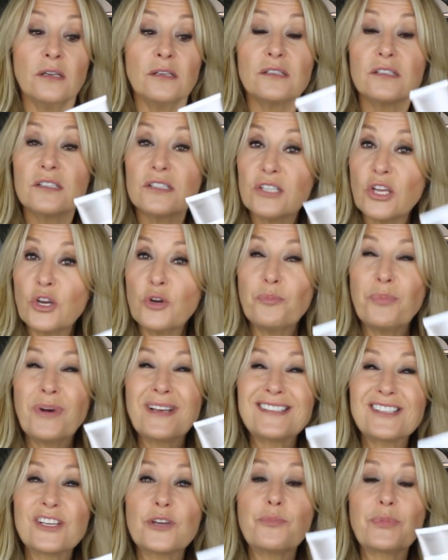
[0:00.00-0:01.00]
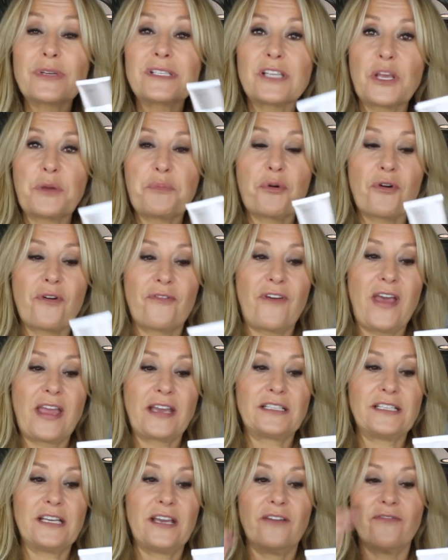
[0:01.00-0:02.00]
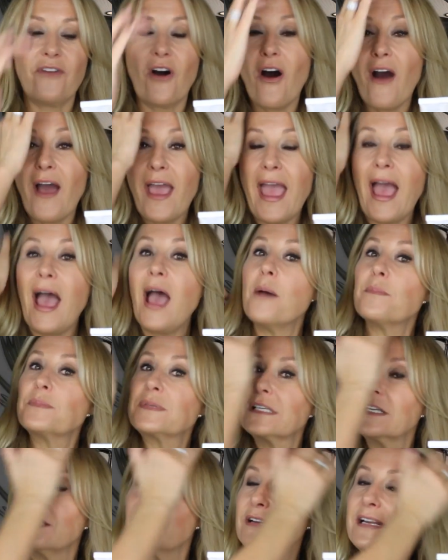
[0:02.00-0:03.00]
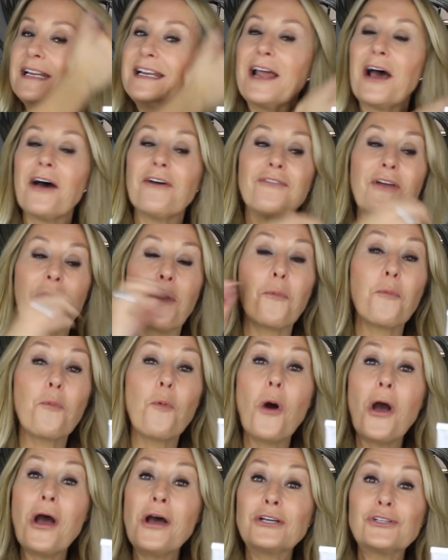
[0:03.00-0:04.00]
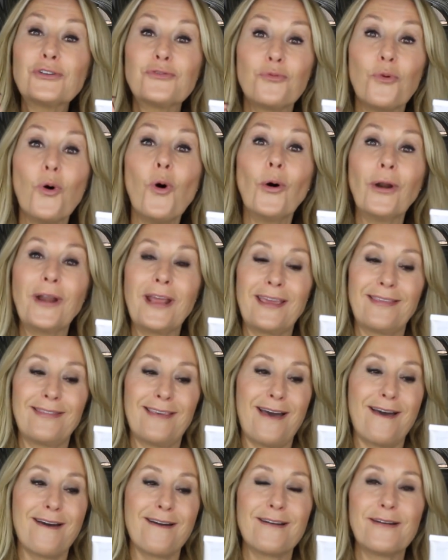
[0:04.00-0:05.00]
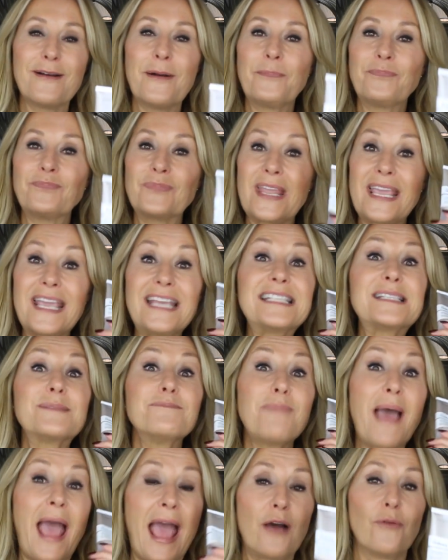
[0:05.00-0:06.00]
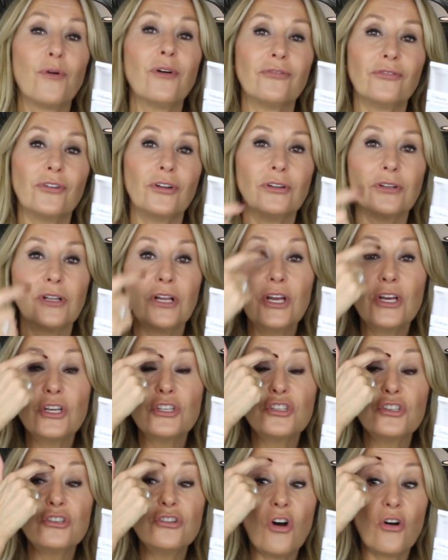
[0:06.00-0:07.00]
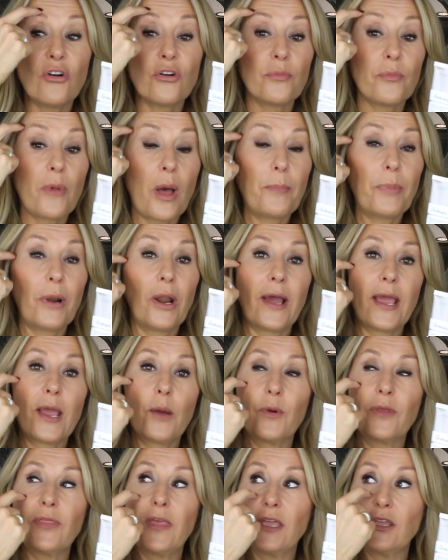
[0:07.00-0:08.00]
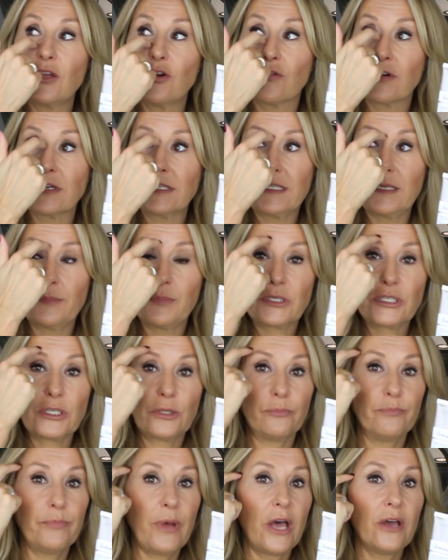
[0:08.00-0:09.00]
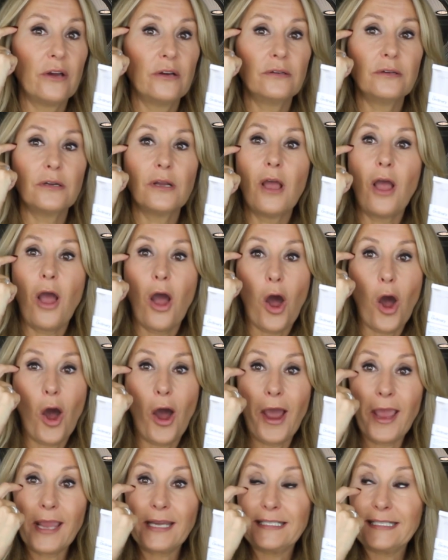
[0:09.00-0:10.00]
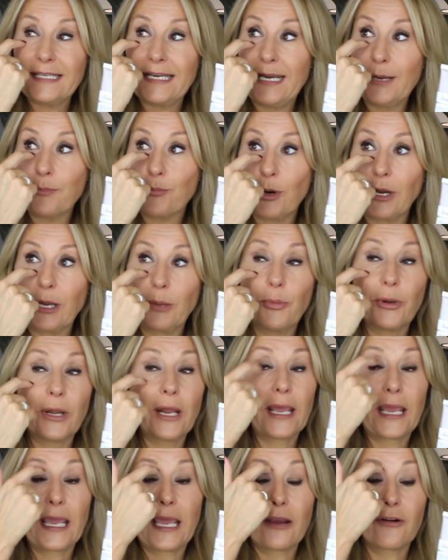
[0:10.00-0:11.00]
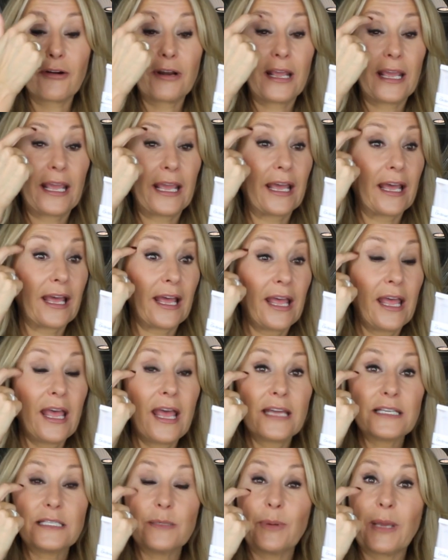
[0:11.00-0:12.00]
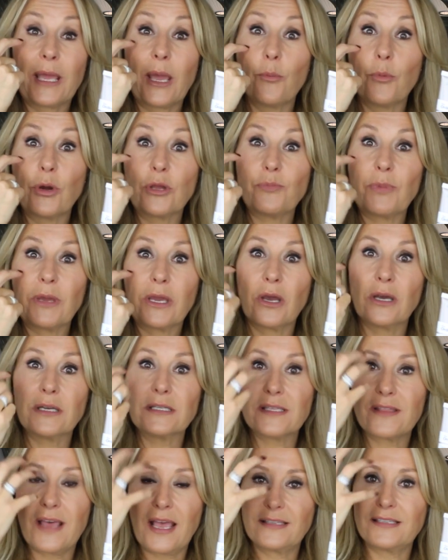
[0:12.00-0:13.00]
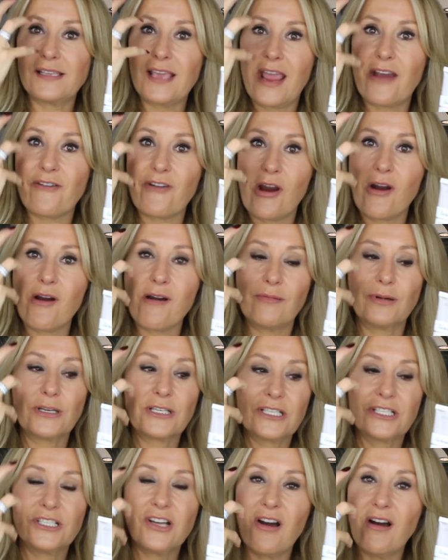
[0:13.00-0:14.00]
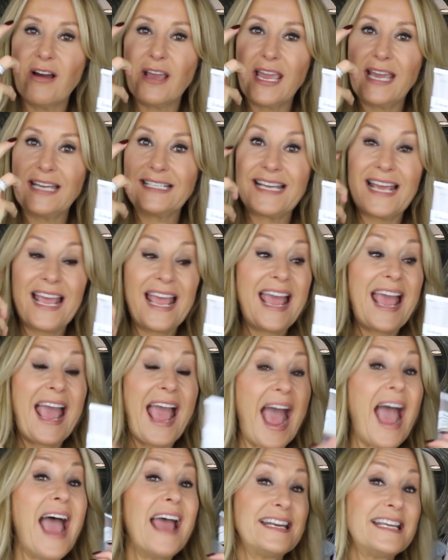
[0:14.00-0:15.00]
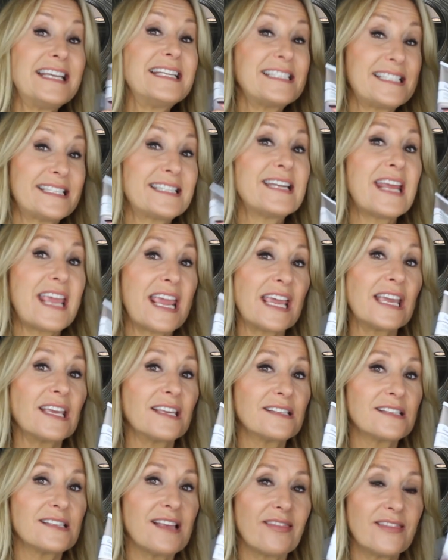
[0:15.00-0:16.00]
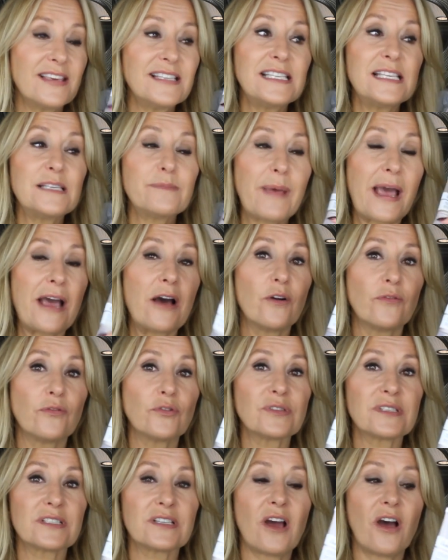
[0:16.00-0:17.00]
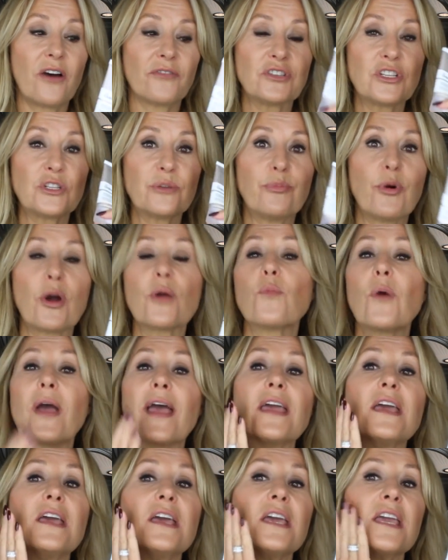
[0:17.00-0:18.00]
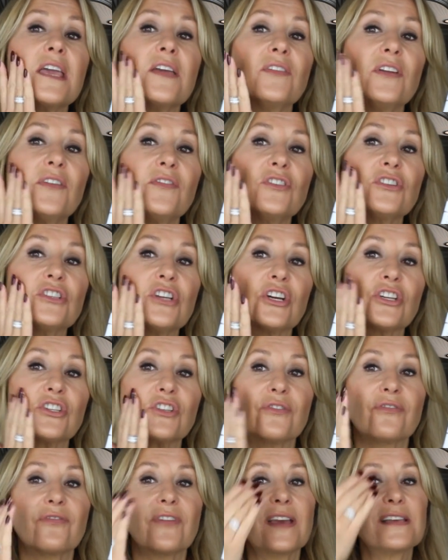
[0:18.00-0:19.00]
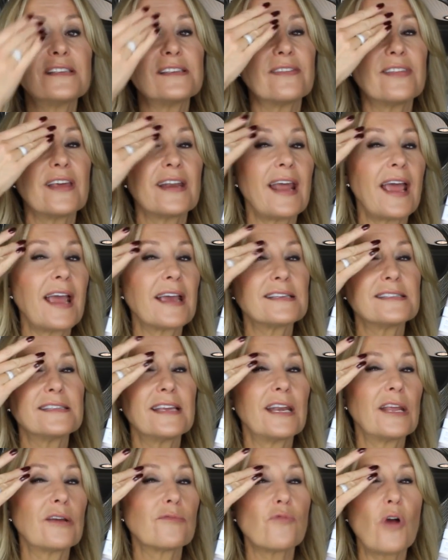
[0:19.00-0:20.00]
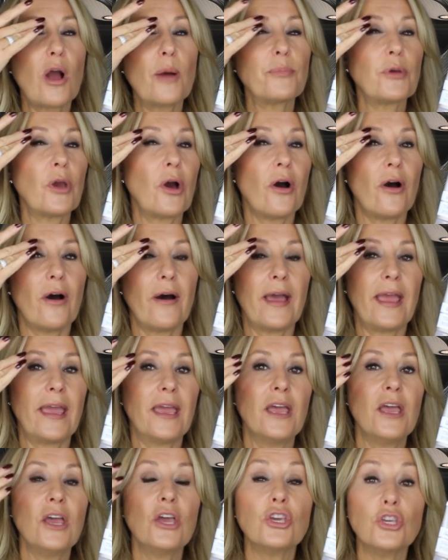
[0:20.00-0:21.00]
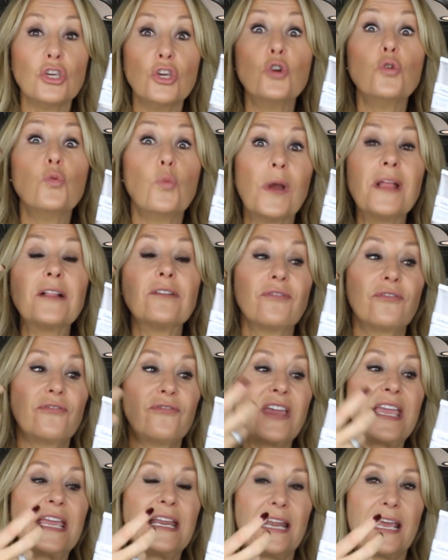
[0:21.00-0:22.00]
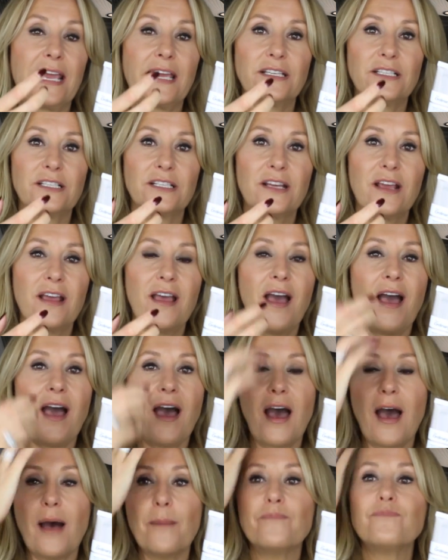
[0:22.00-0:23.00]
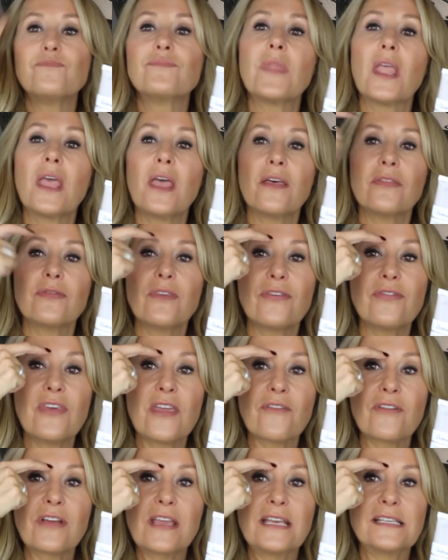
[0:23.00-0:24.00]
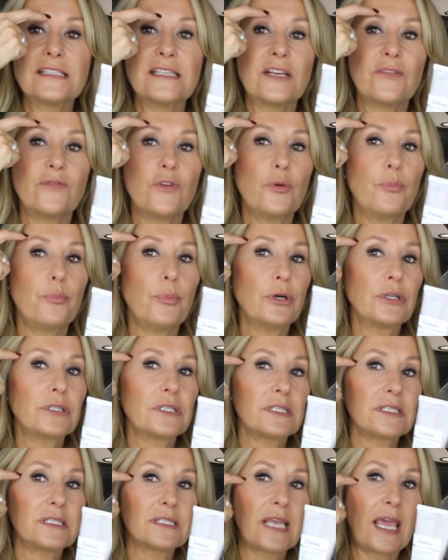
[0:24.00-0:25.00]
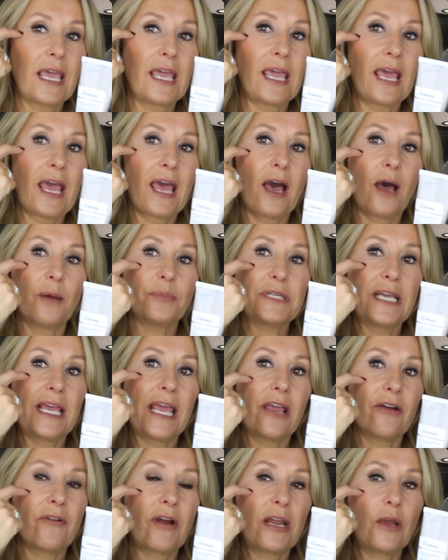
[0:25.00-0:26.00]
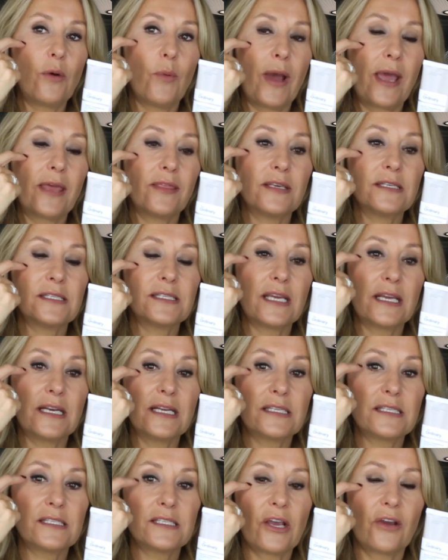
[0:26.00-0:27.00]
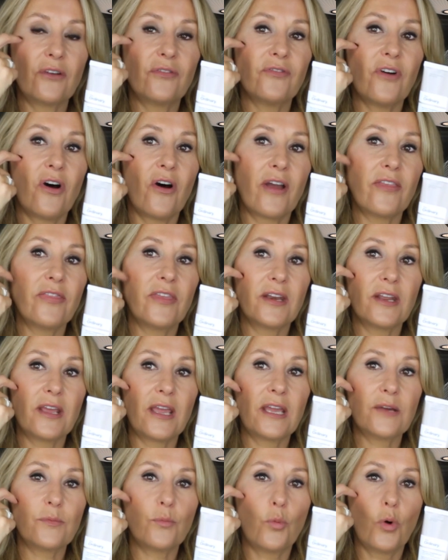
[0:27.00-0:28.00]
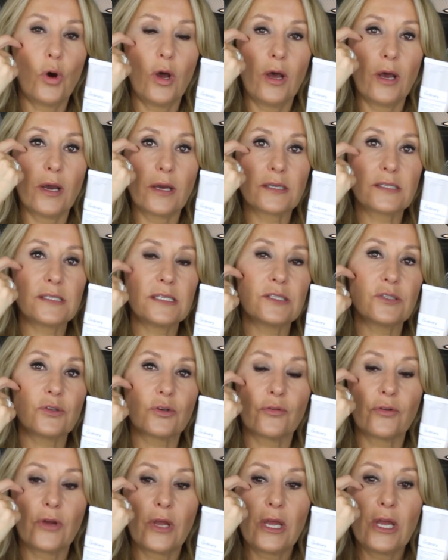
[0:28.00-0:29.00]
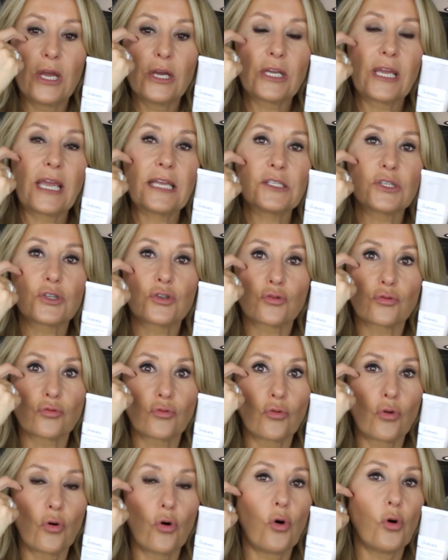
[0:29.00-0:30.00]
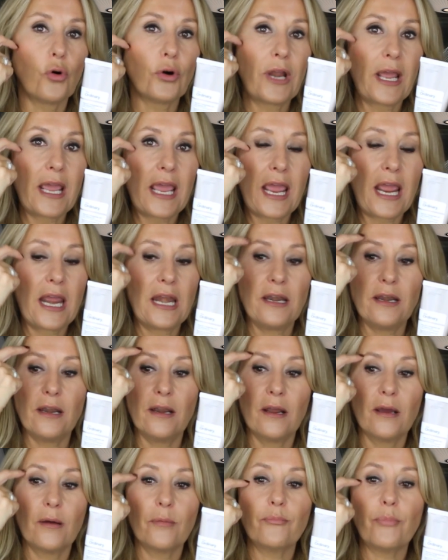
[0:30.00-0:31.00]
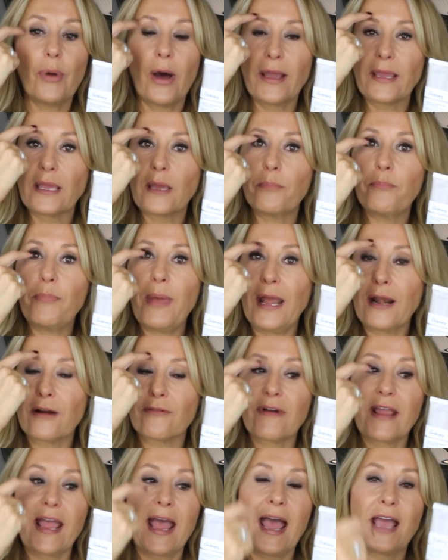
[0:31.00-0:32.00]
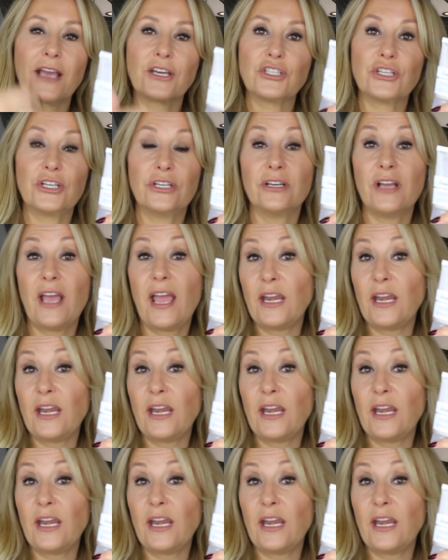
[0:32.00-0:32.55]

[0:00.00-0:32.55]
Super effective. I absolutely love it. Word of warning though, it's powerful. Do not apply it within your occipital bone. I deliberately put it here and here to begin with because that's the area I want to target, and it stings. This is powerful stuff to the point where even if you touch your face and then accidentally rub your eye, you will feel it. The theory is that if you put skincare up to here anyway, the skin is so fine that it works. It sort of gets drawn in by capillary action